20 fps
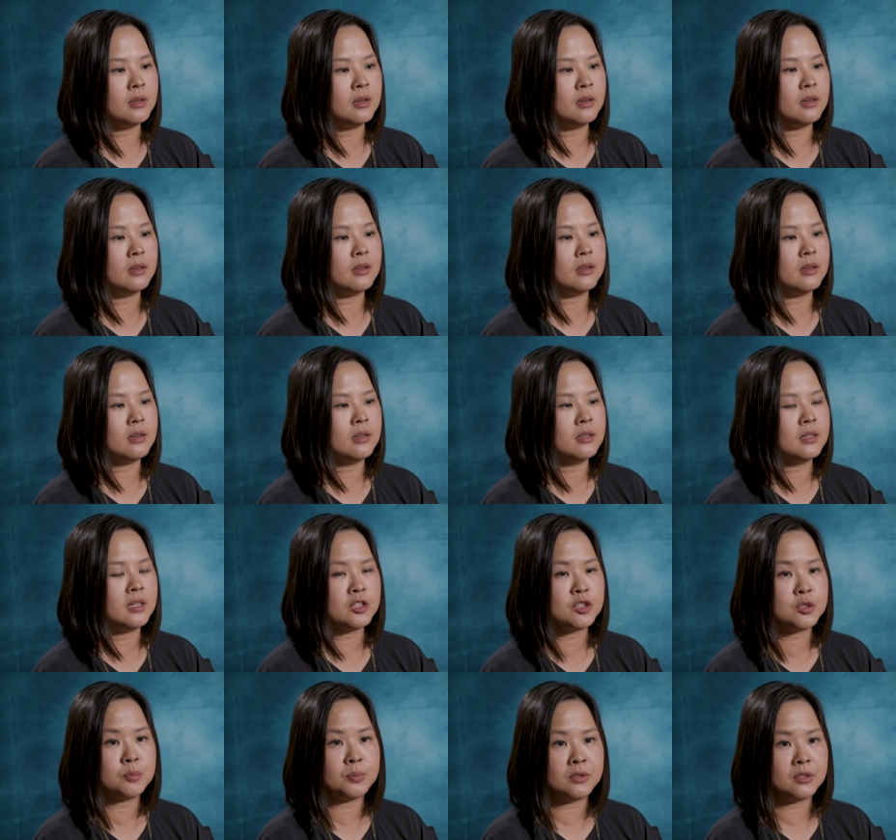uh, an
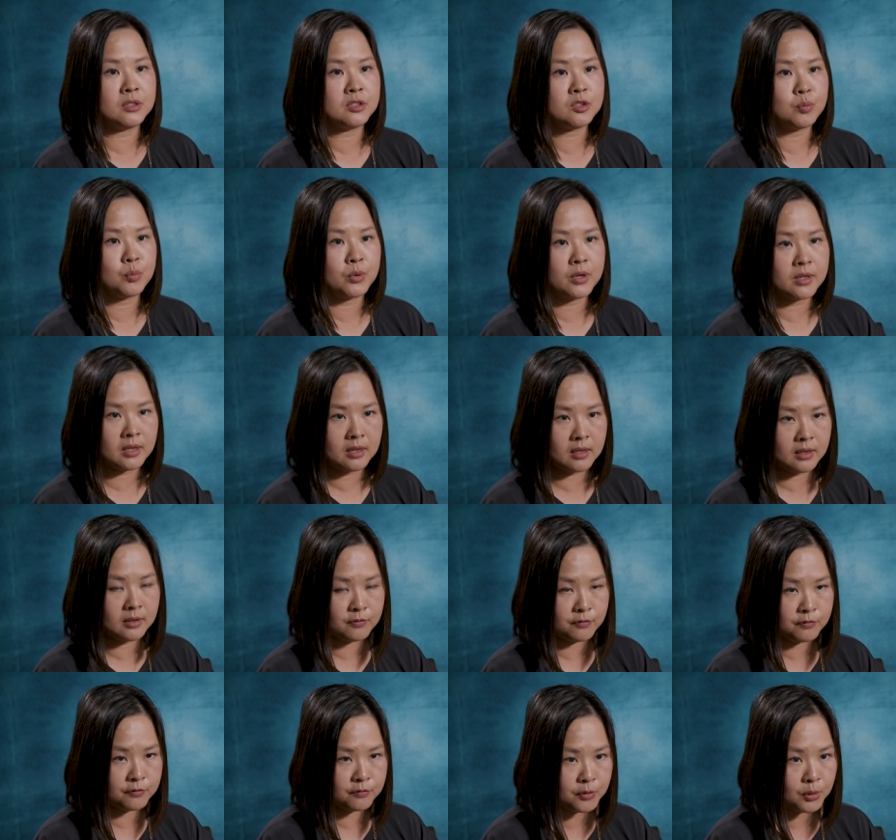experience where they,
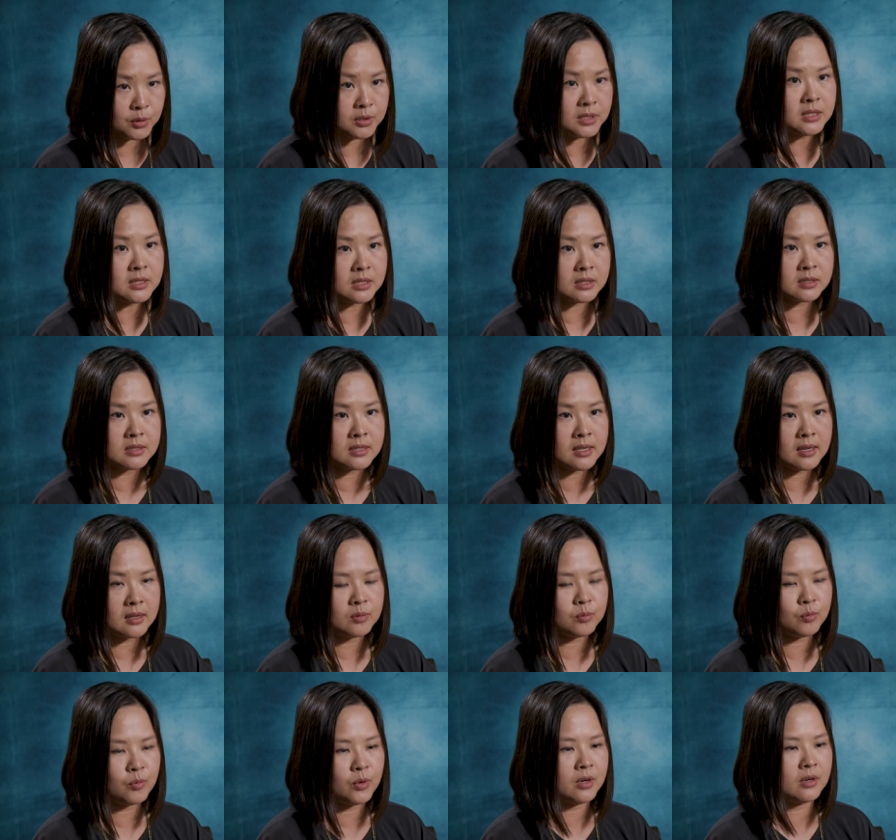it fully does
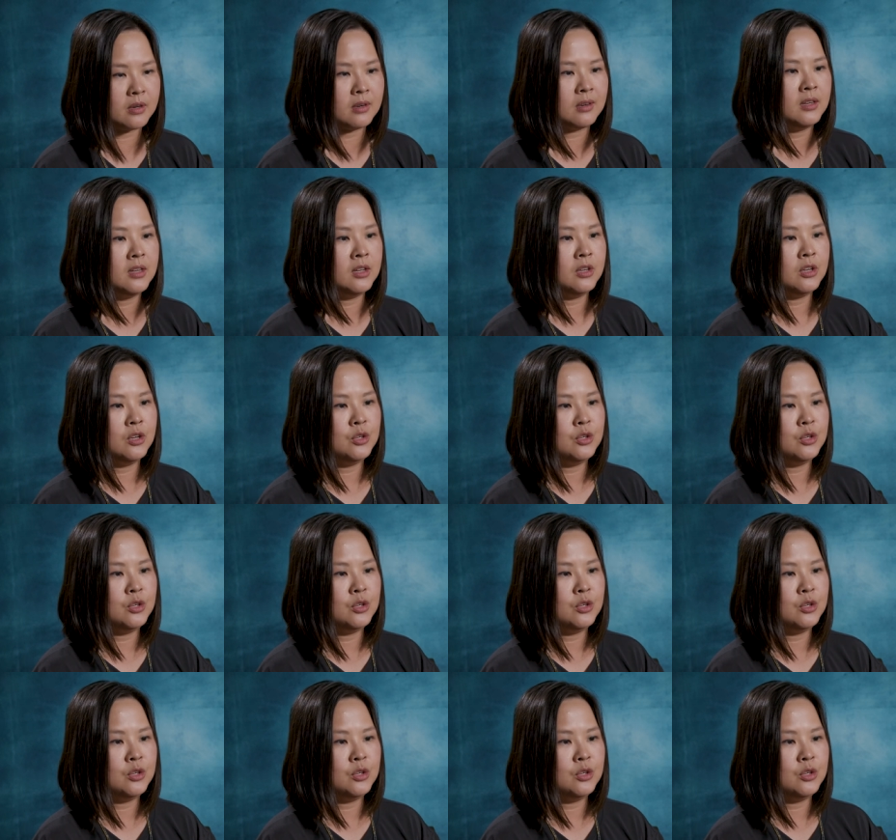that, where